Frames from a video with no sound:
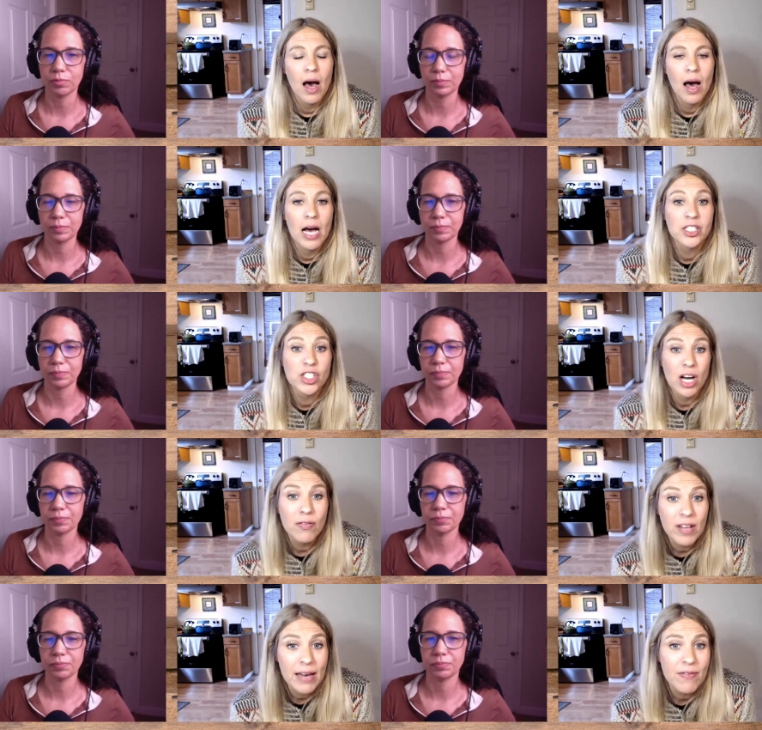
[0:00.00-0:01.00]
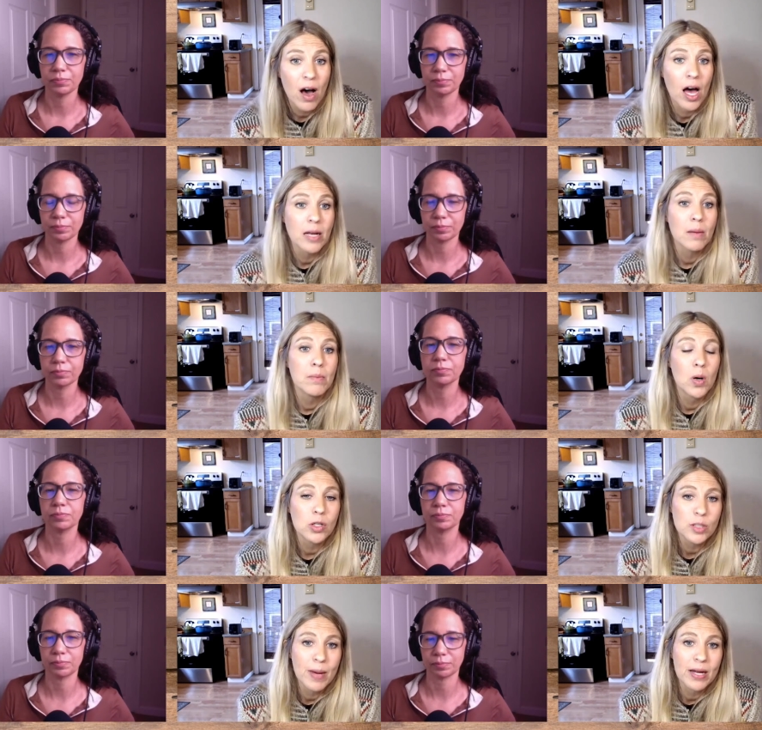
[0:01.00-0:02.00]
Speaker 1: Uh, shelf life on
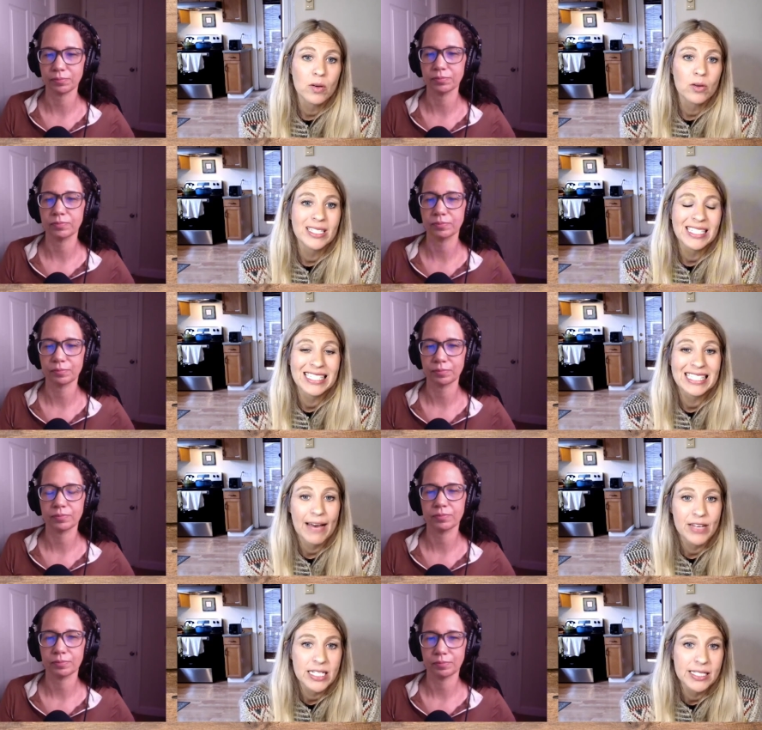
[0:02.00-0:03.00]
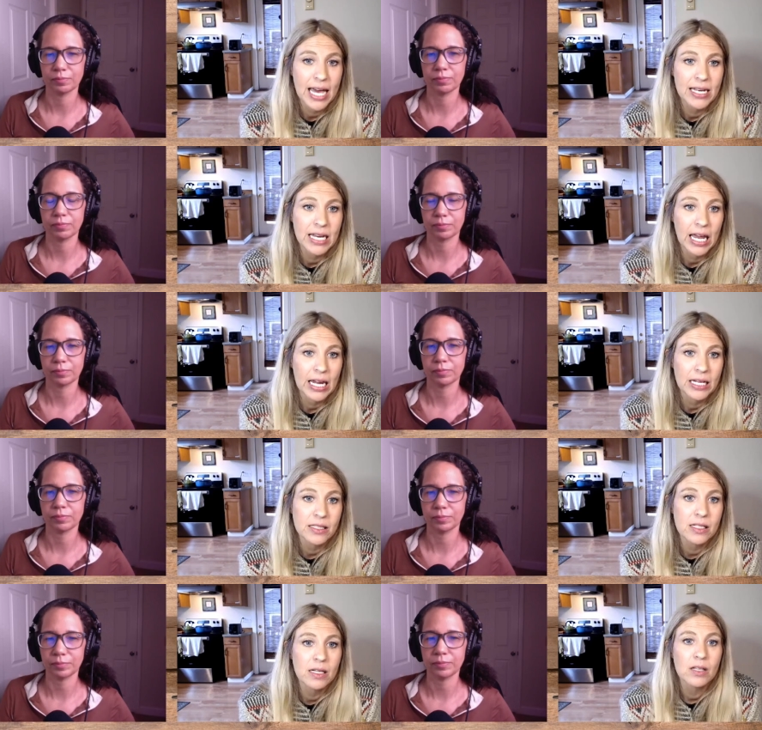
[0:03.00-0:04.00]
most microgreens is seven to 10
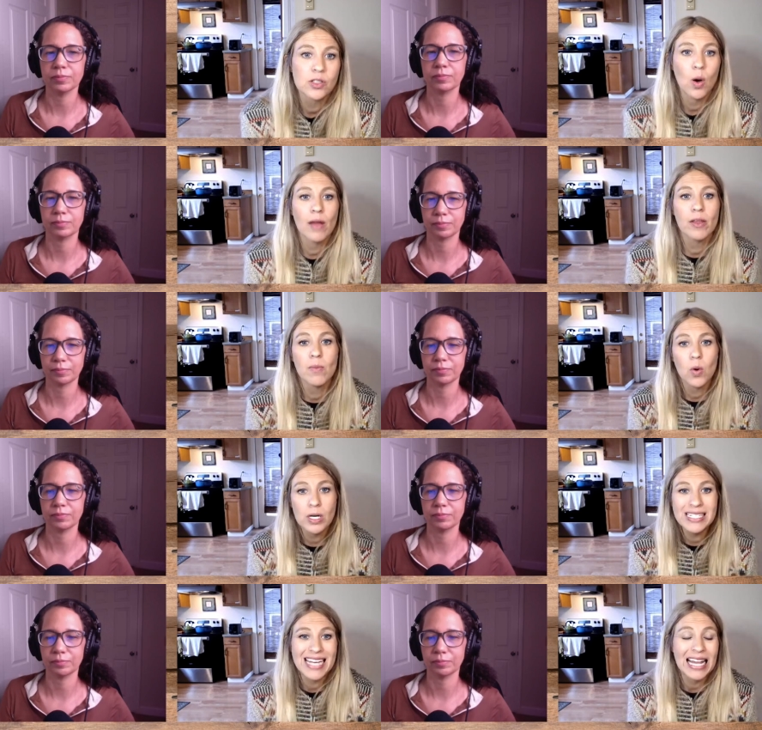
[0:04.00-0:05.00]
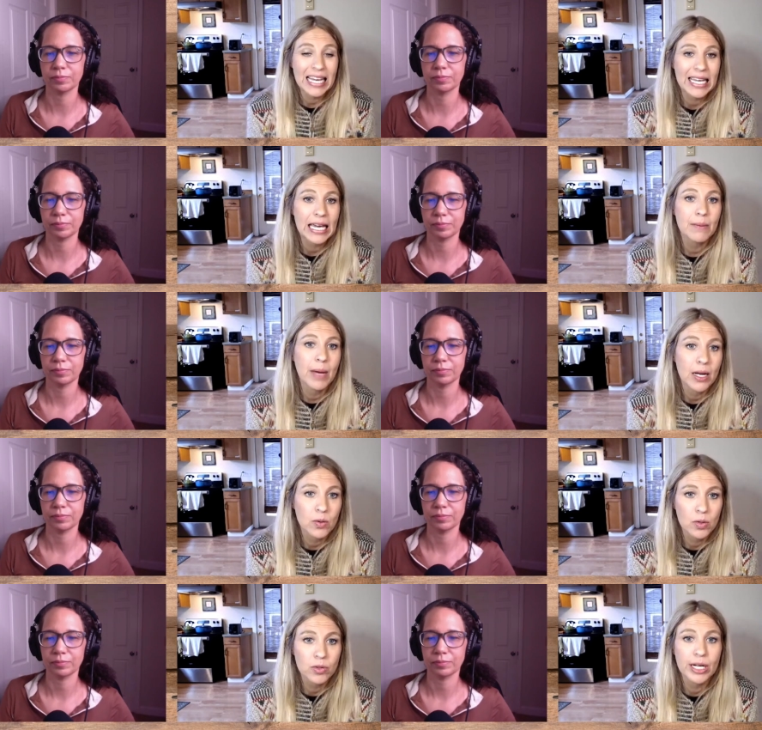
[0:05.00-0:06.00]
days. So on the more delicate
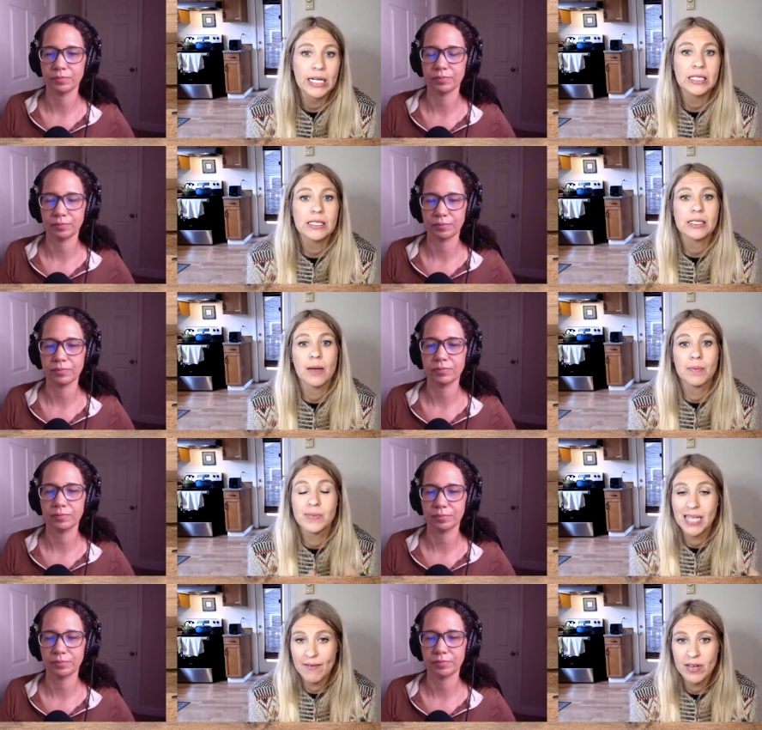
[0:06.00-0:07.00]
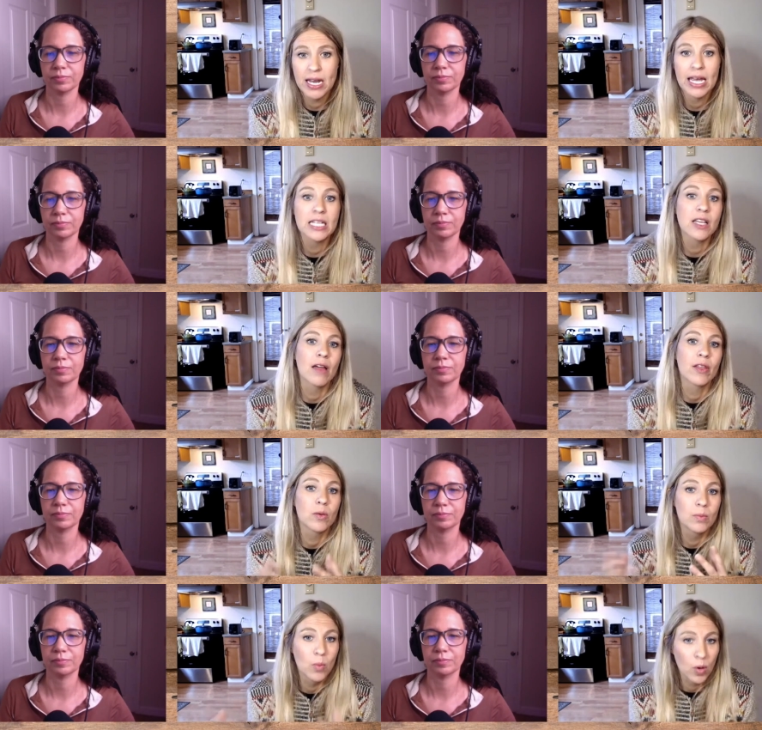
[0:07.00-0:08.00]
microgreens, uh, seven days. On the
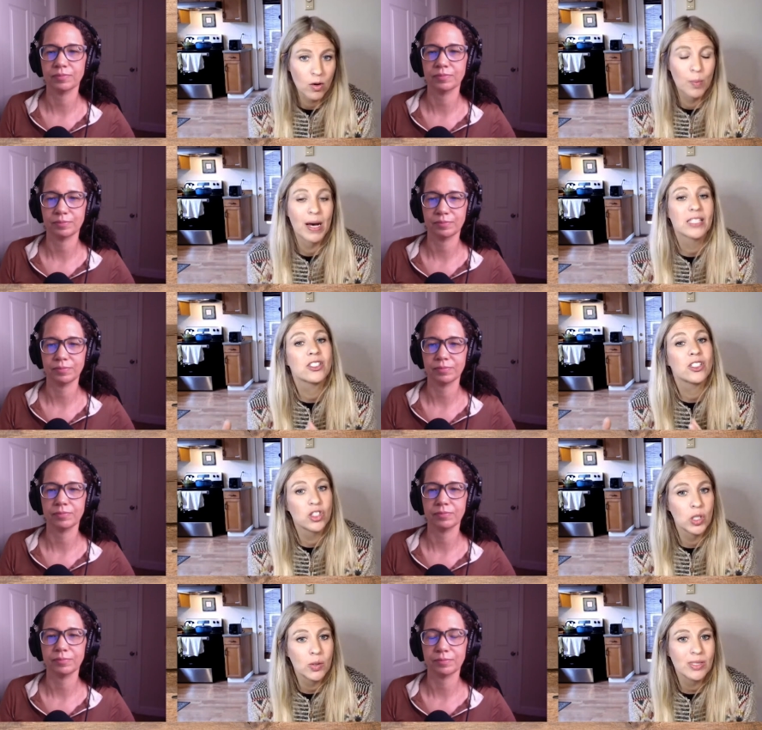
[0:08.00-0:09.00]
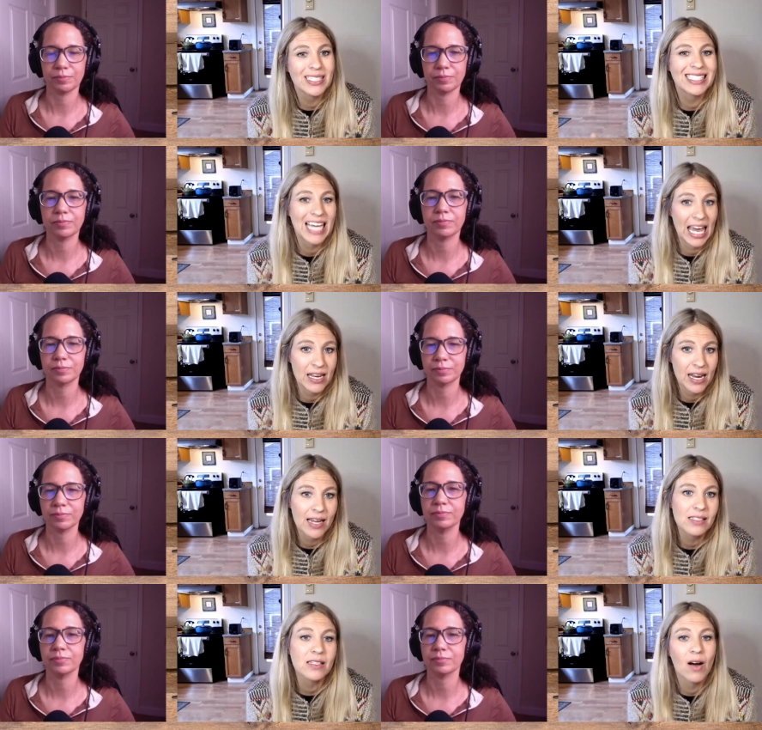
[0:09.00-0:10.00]
more robust shoots, 10
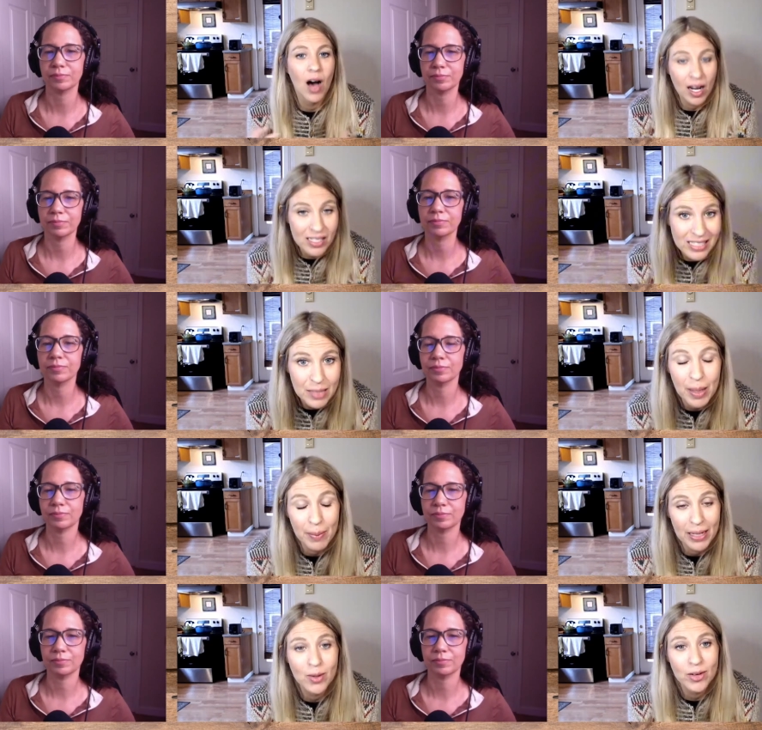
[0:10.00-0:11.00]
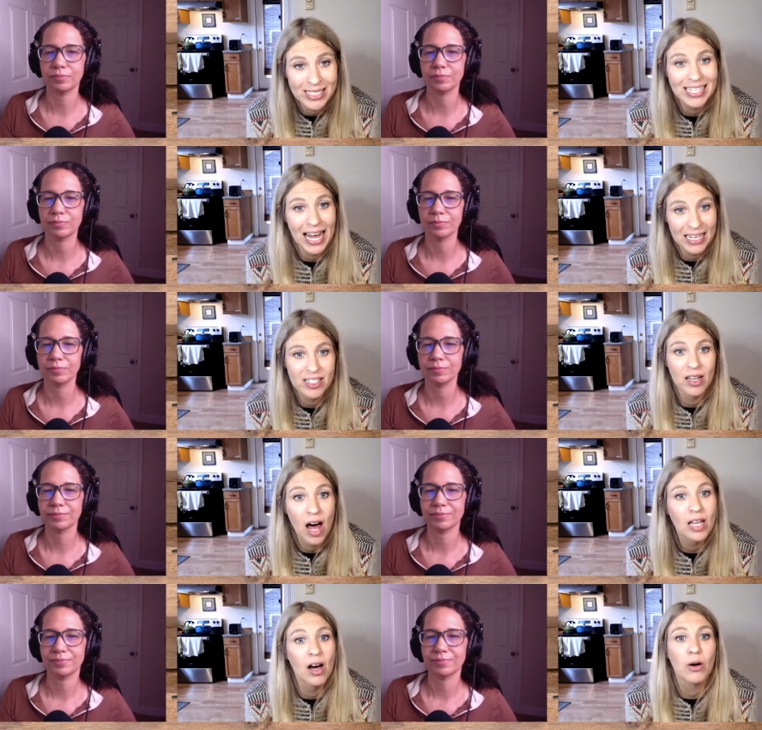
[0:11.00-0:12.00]
days. Honestly, my microgreens last a
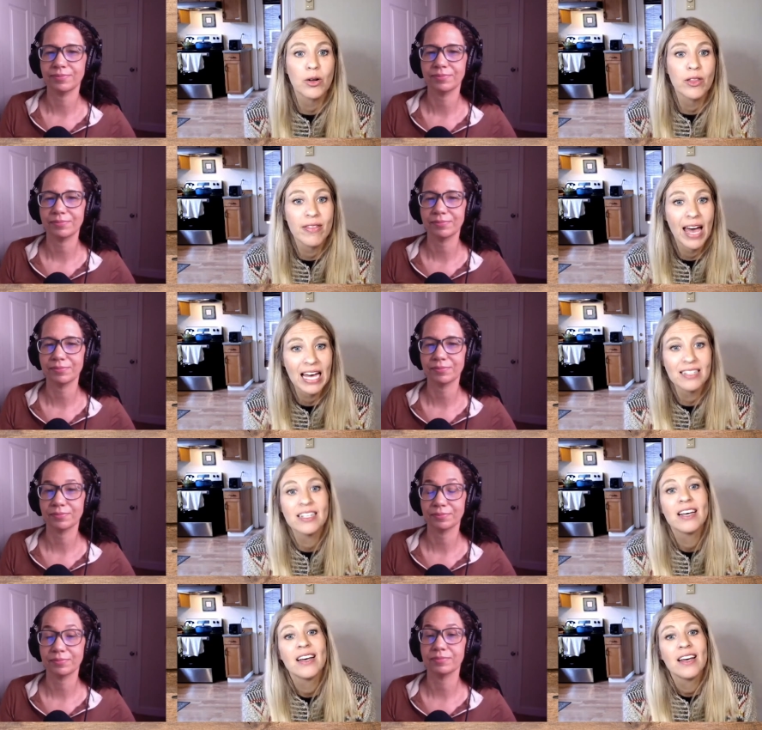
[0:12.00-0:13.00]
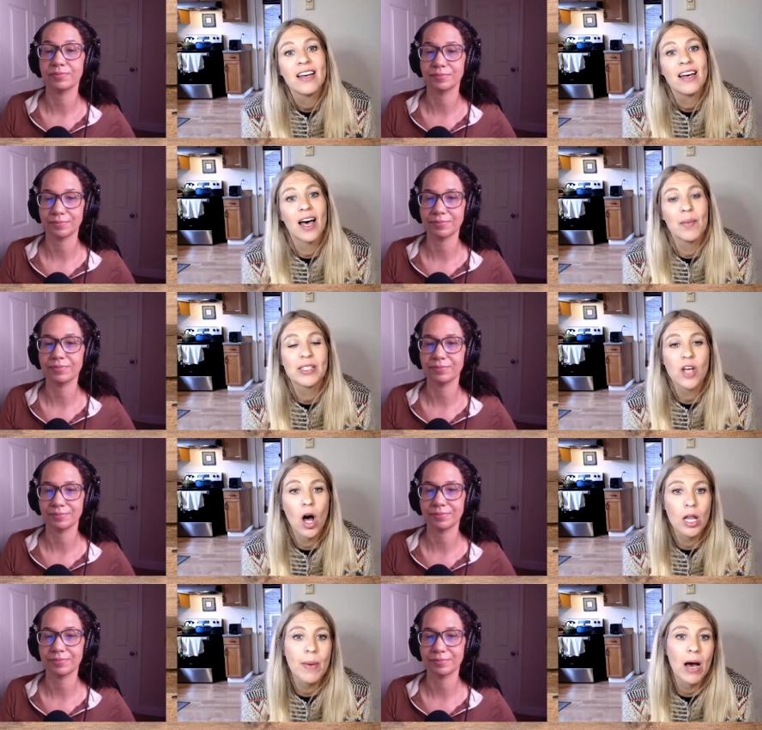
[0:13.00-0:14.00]
lot longer than that. Hmm. Um, it's
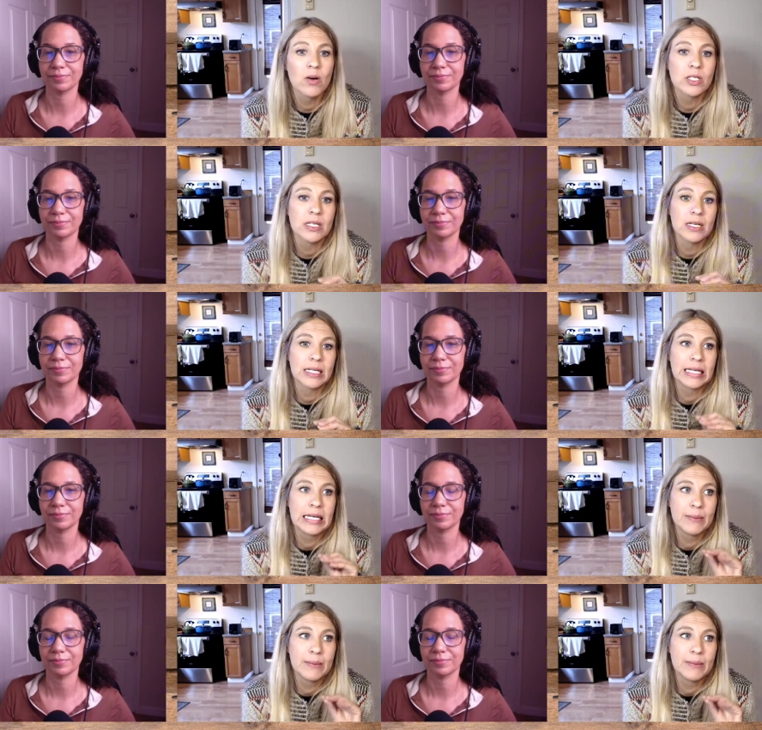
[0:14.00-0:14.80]
all about mm-hmm.